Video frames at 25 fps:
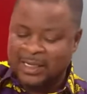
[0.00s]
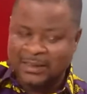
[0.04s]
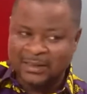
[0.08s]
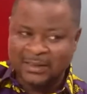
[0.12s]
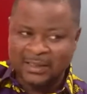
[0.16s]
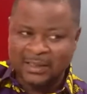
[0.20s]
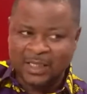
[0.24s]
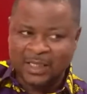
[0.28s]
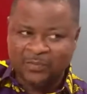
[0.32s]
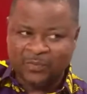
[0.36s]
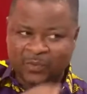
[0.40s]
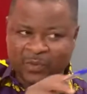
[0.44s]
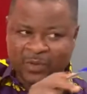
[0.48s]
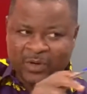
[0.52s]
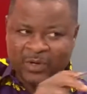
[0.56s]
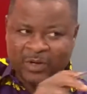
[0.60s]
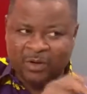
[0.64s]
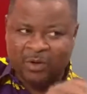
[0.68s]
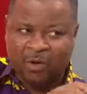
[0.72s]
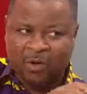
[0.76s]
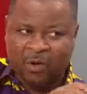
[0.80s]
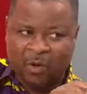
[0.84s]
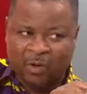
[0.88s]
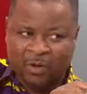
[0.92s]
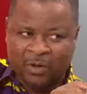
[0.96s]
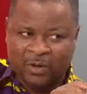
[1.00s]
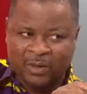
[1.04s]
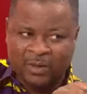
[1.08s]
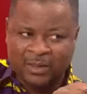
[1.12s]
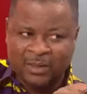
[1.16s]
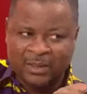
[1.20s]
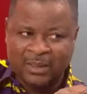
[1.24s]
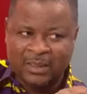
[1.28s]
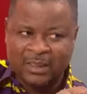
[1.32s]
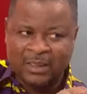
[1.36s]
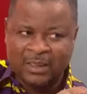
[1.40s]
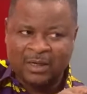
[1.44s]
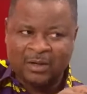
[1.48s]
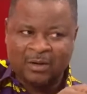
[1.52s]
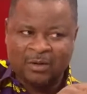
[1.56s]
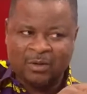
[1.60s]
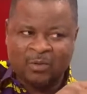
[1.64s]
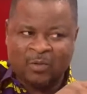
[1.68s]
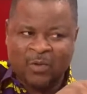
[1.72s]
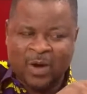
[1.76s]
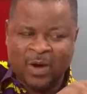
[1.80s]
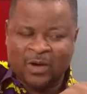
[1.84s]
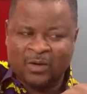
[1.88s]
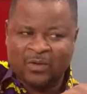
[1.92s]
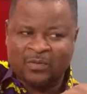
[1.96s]
And if you recall,
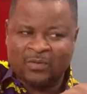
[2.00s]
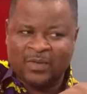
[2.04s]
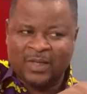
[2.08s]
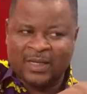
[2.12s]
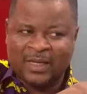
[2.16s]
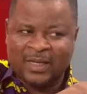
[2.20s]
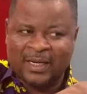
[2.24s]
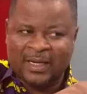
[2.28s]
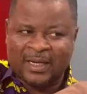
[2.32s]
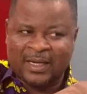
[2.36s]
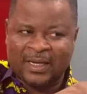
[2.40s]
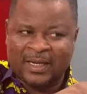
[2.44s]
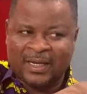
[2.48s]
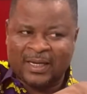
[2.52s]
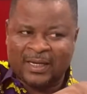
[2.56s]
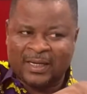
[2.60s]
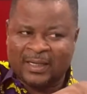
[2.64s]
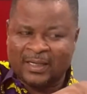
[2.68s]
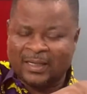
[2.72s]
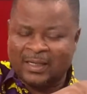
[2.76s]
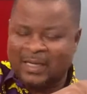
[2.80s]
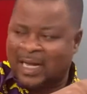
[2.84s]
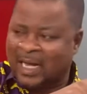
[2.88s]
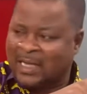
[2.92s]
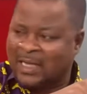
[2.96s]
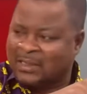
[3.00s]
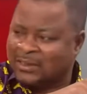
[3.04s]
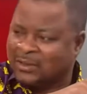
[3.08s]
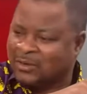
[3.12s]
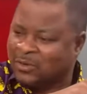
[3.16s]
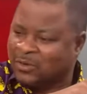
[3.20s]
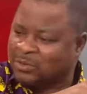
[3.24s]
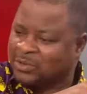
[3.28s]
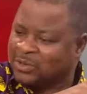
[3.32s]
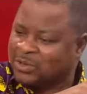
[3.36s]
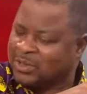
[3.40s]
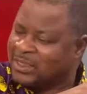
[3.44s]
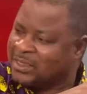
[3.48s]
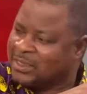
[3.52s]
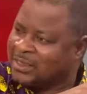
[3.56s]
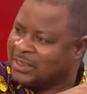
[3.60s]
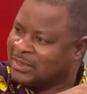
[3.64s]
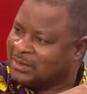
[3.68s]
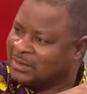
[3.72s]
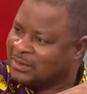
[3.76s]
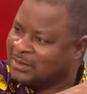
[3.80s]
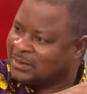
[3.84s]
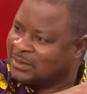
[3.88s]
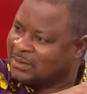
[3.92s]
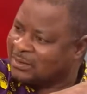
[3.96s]
one of the anti-corruption
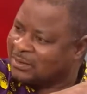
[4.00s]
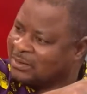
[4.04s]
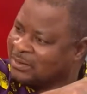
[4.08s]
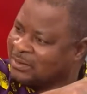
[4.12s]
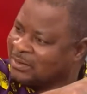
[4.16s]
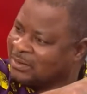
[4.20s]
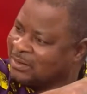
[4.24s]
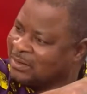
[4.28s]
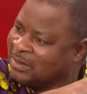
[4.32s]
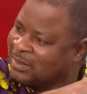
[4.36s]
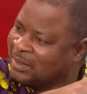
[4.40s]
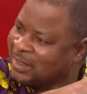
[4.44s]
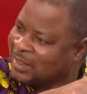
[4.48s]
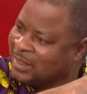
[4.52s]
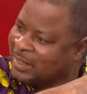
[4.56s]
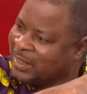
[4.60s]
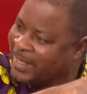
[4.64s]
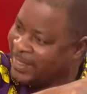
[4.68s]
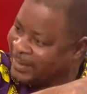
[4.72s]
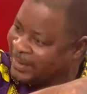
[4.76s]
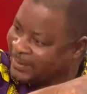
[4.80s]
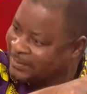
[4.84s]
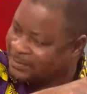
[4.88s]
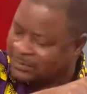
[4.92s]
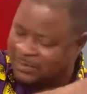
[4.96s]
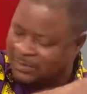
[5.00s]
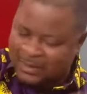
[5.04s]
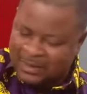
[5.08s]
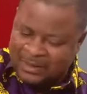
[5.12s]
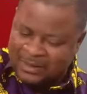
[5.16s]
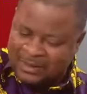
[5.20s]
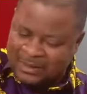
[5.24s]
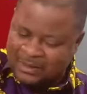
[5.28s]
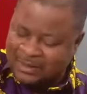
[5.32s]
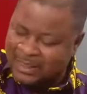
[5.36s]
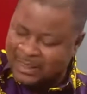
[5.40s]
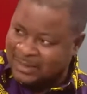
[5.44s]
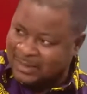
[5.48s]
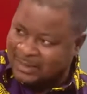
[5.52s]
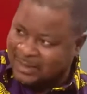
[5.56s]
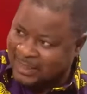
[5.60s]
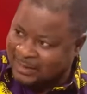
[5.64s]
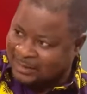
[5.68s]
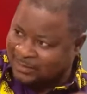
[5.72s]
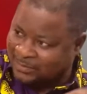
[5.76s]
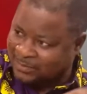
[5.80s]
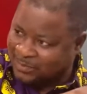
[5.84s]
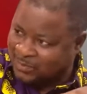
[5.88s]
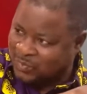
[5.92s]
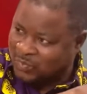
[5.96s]
agencies head
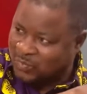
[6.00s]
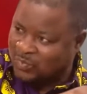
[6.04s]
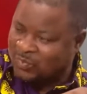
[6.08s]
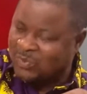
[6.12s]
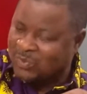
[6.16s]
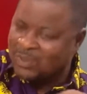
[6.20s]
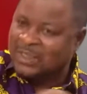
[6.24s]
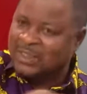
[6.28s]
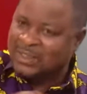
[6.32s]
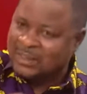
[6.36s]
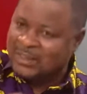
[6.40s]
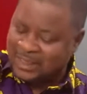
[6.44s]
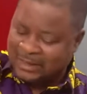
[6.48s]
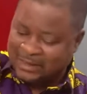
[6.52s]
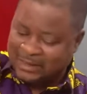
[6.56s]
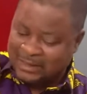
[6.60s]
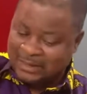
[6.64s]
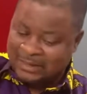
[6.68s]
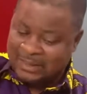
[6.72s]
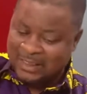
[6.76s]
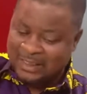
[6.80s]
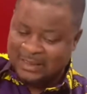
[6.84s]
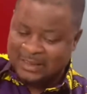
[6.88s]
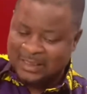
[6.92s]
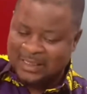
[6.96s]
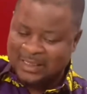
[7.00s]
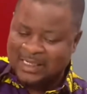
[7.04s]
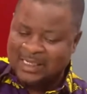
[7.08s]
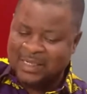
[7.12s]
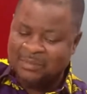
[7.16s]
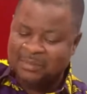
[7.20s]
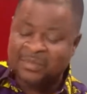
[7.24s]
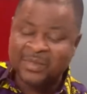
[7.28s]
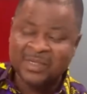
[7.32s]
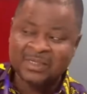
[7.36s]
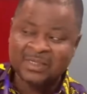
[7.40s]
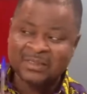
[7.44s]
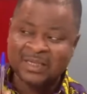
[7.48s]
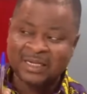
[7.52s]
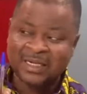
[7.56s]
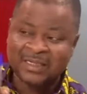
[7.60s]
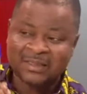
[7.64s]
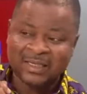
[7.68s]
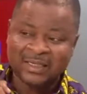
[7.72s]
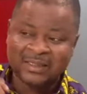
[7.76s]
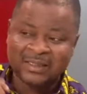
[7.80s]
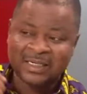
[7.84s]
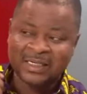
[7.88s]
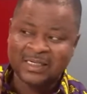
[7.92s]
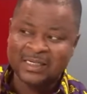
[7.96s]
stated, he stated that they
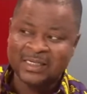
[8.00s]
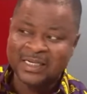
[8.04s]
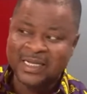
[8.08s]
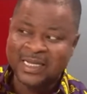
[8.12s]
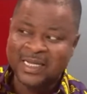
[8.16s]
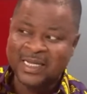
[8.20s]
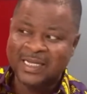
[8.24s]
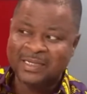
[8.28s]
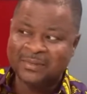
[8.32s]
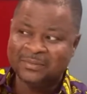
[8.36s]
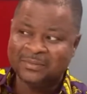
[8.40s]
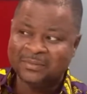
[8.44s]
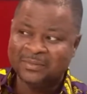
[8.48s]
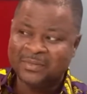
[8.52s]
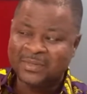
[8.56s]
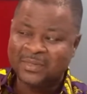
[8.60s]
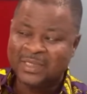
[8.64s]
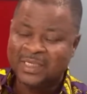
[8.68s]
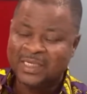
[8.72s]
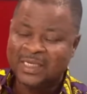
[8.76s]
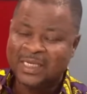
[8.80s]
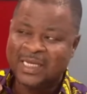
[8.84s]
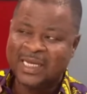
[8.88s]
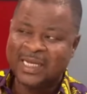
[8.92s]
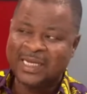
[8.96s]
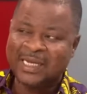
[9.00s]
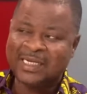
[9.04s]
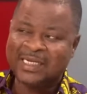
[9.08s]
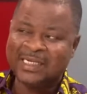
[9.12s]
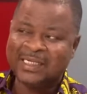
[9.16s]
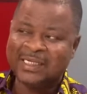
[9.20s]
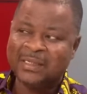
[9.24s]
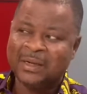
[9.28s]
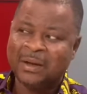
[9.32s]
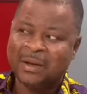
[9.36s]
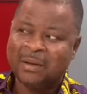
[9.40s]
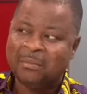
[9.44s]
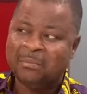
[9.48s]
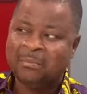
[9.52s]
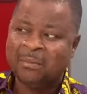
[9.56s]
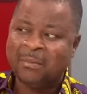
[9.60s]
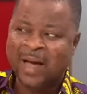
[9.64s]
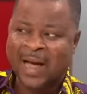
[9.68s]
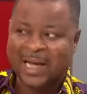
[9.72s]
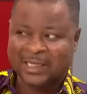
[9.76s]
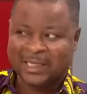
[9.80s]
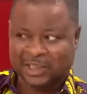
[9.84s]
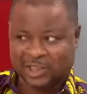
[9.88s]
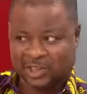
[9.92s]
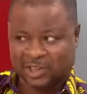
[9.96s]
presented the name in
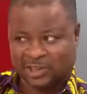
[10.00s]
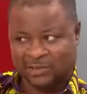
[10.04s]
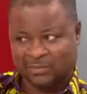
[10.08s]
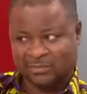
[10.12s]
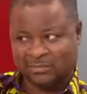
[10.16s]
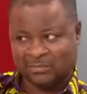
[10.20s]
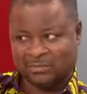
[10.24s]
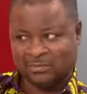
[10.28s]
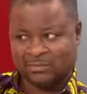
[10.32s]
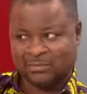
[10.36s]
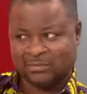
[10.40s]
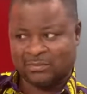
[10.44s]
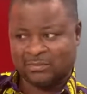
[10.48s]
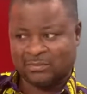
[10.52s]
March.